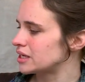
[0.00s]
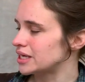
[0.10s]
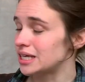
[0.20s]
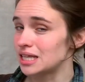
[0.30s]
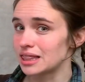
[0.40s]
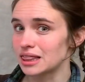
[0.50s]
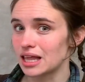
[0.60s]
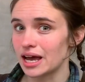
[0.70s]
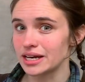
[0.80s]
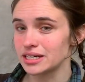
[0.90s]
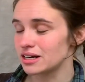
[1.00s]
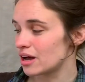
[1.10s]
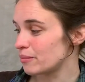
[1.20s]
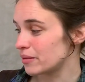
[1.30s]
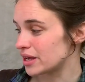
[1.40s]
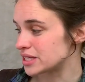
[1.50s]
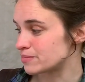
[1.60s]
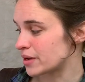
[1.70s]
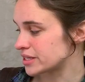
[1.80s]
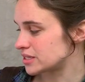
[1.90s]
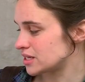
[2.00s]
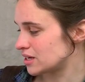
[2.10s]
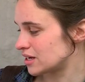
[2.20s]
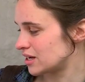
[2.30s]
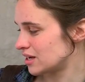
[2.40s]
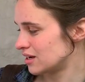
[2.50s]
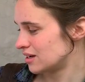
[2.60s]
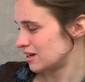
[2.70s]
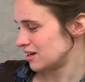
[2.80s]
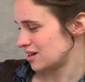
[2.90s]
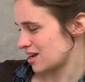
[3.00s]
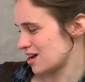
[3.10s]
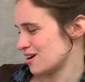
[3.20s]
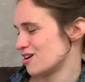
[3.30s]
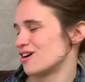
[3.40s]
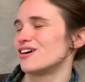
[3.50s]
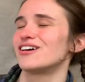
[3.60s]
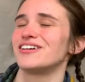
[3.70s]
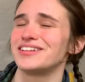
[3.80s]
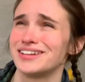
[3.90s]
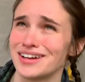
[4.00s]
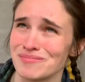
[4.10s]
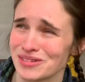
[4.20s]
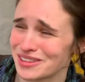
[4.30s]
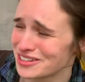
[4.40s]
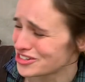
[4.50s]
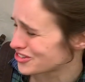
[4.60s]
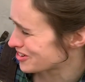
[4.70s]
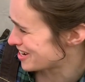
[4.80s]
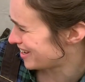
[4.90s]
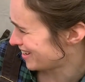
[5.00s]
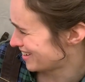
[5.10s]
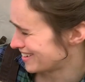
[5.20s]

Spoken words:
He lined it up as best he could and hurled it up at the tree.